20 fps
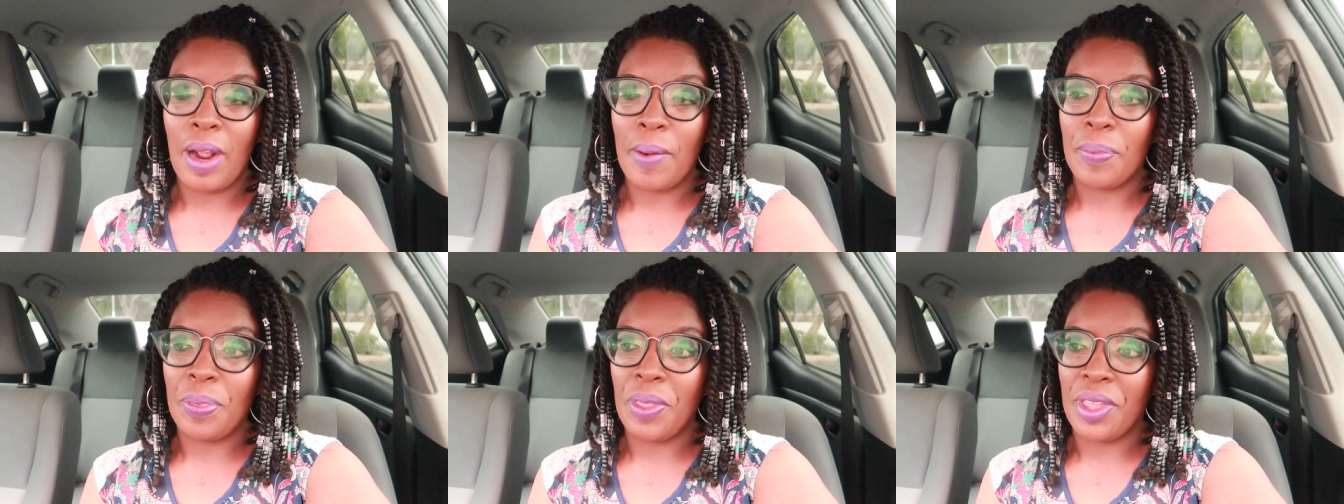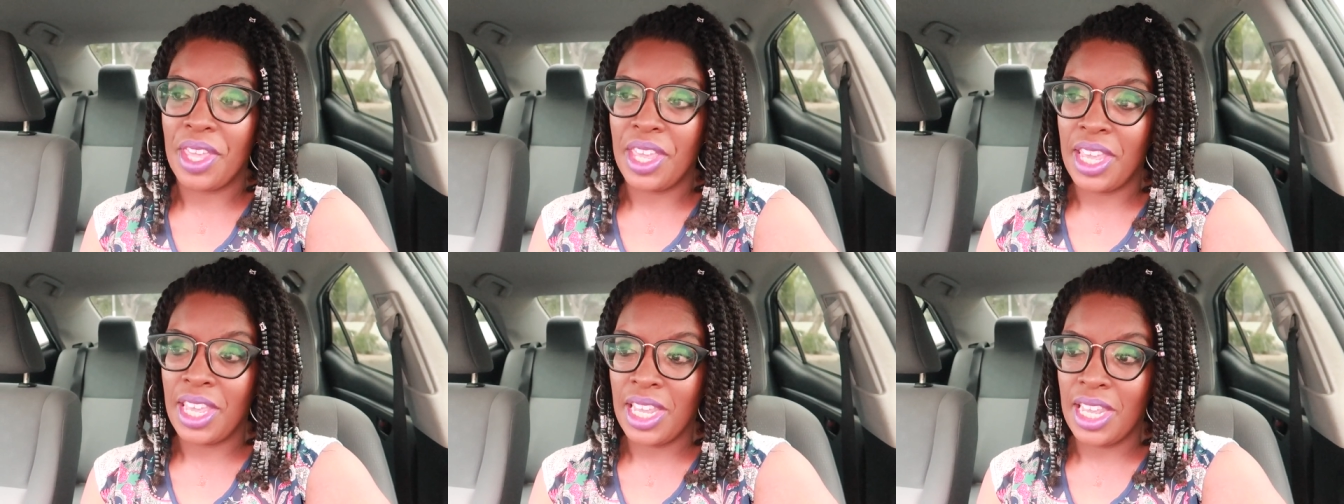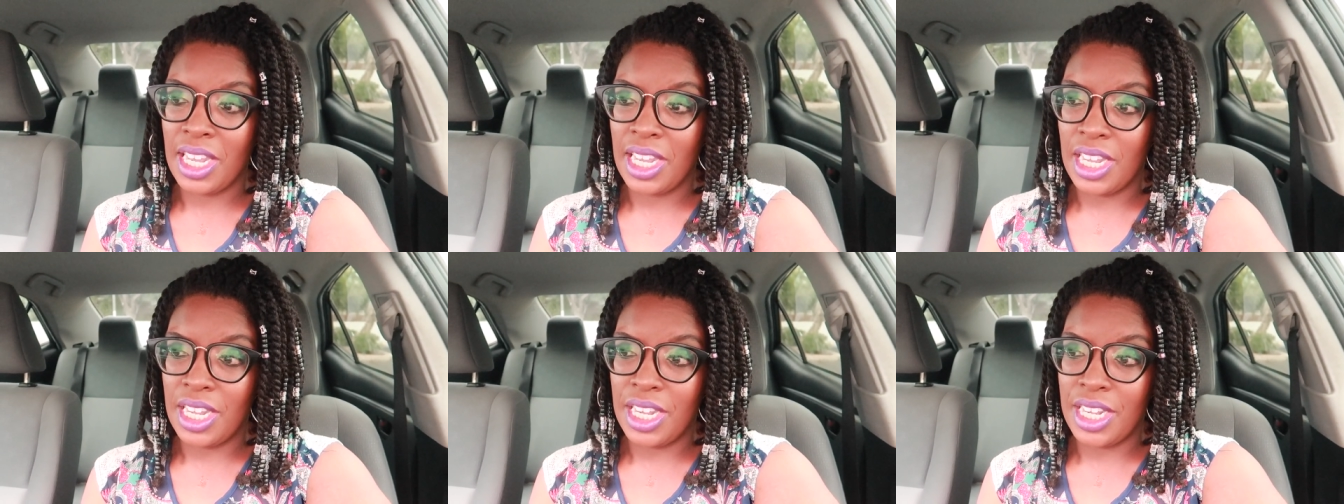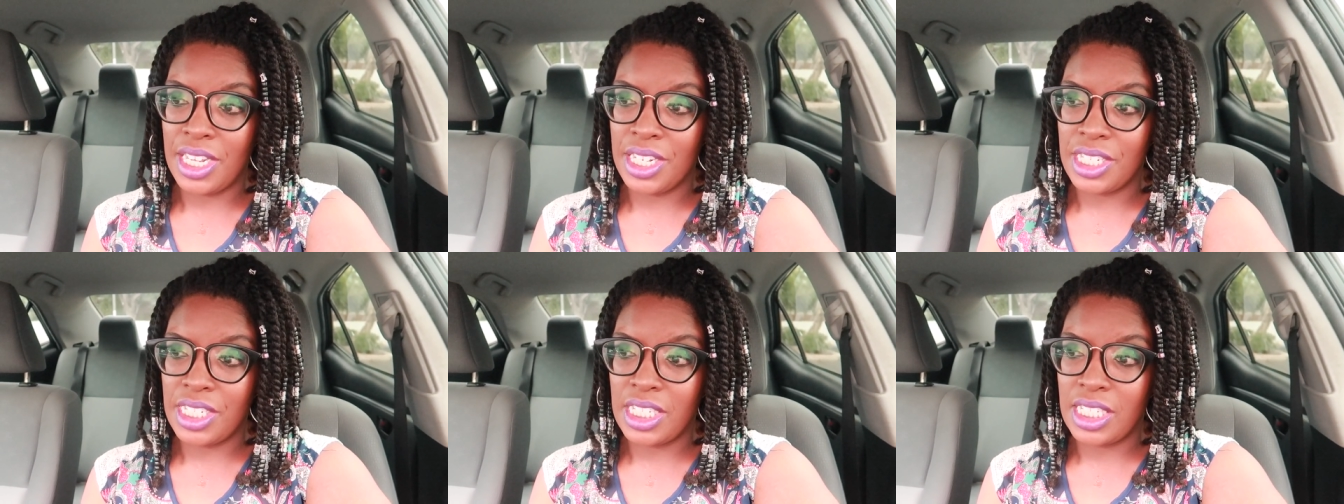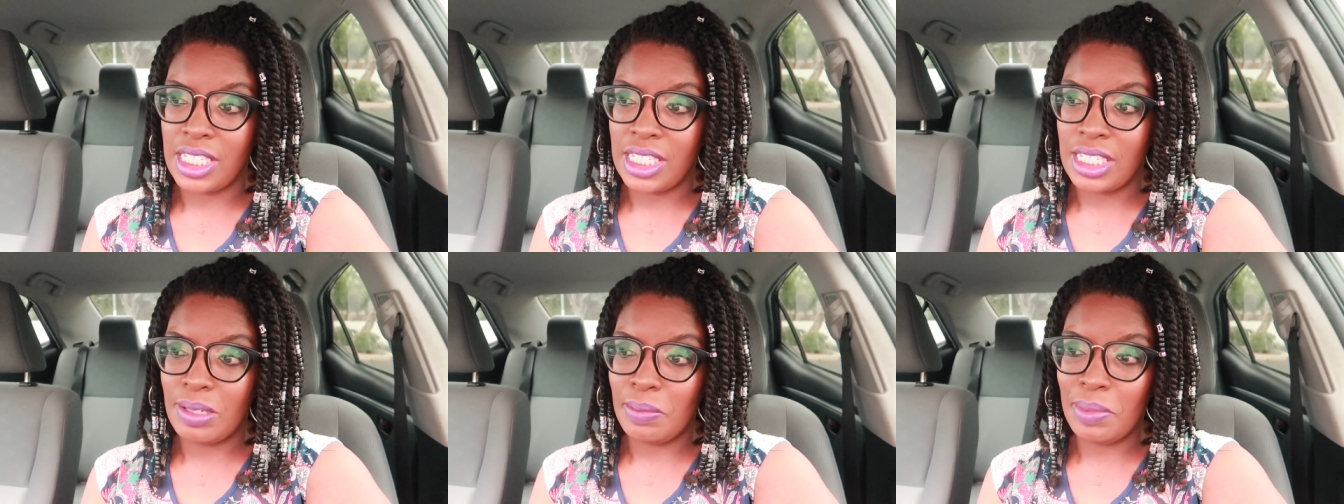up the
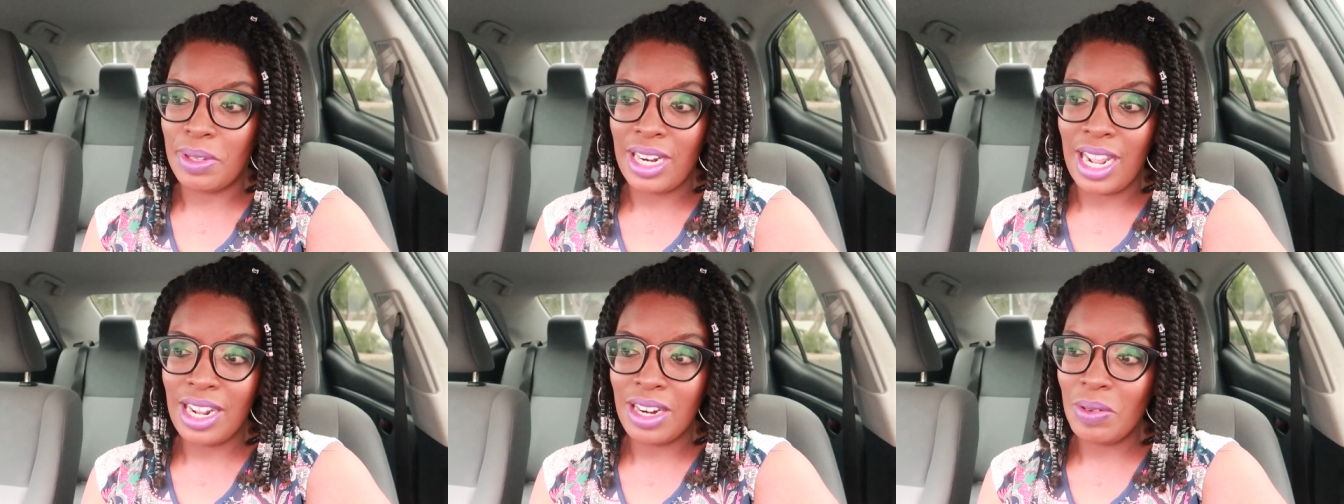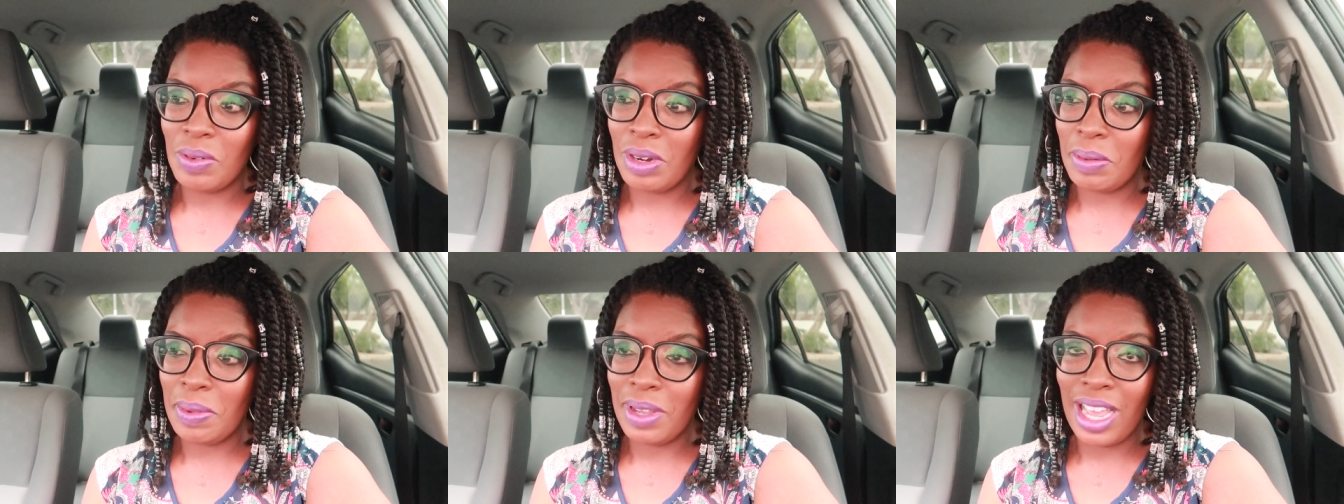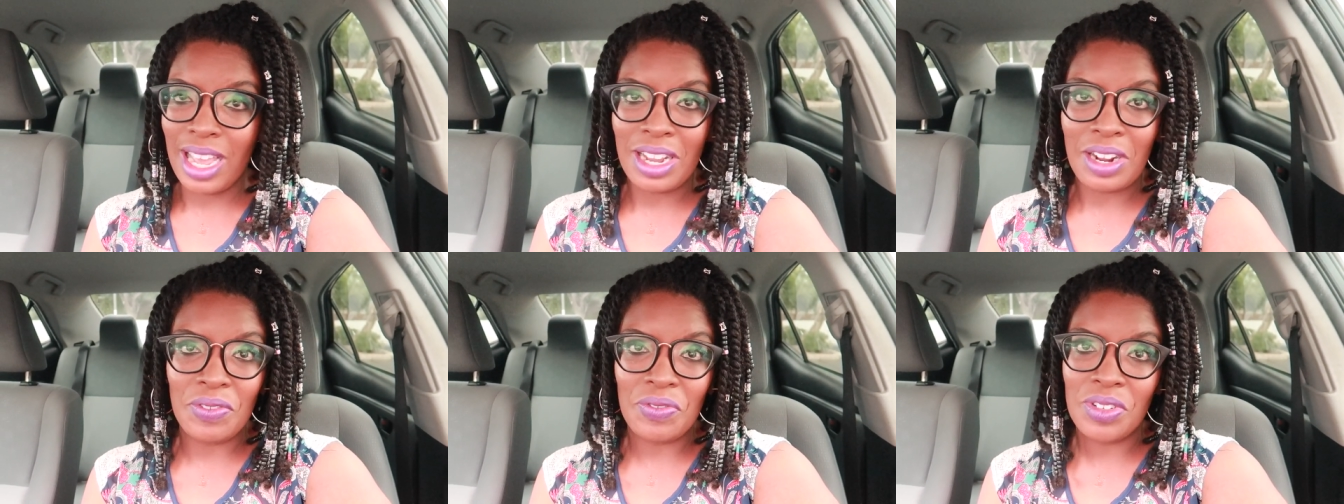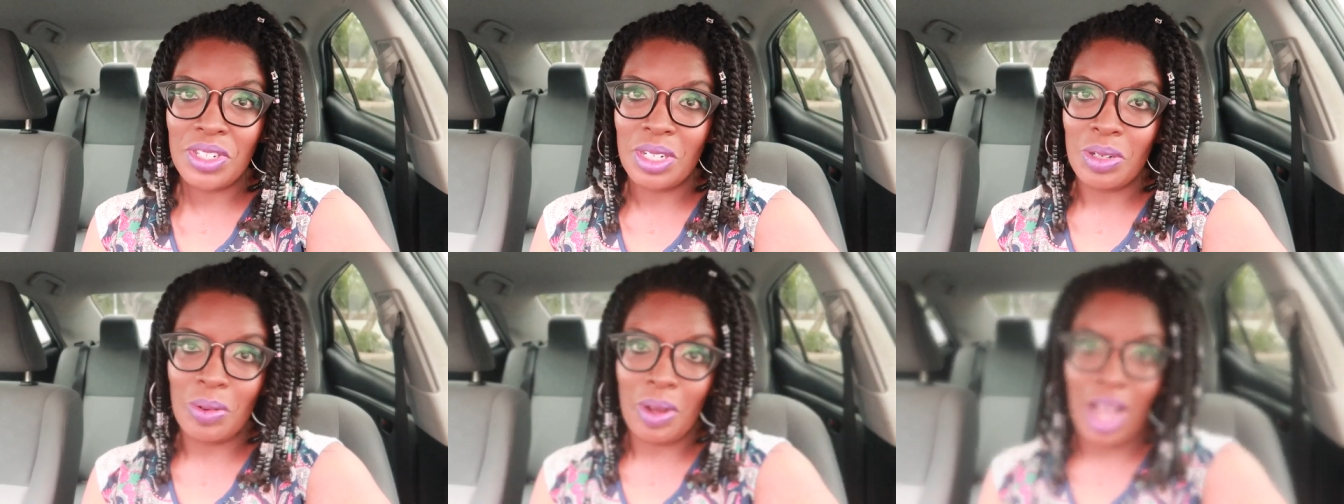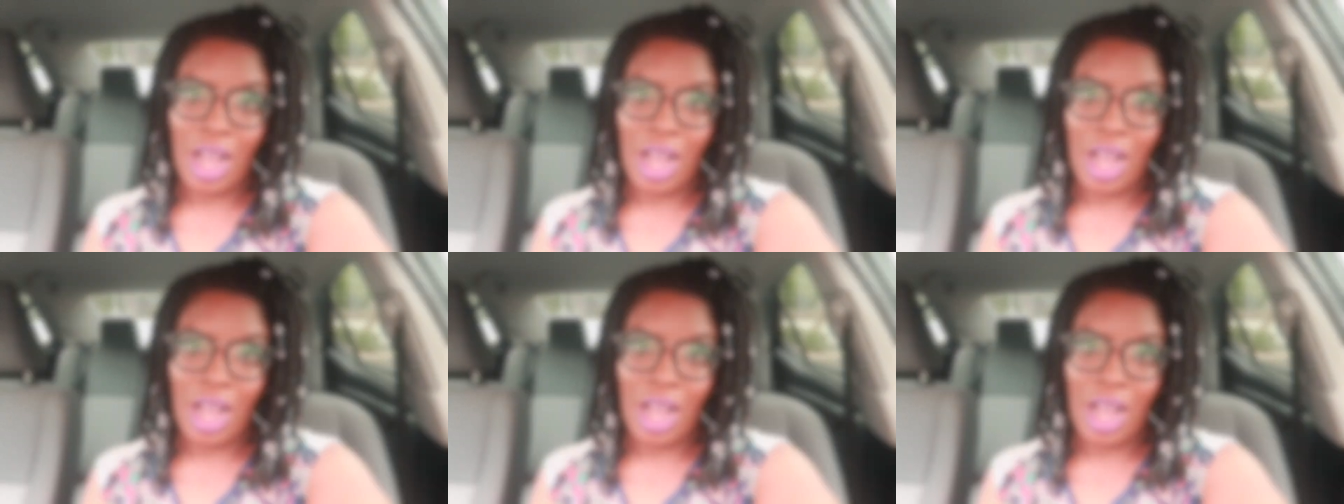kids. But I don't want to be out here for two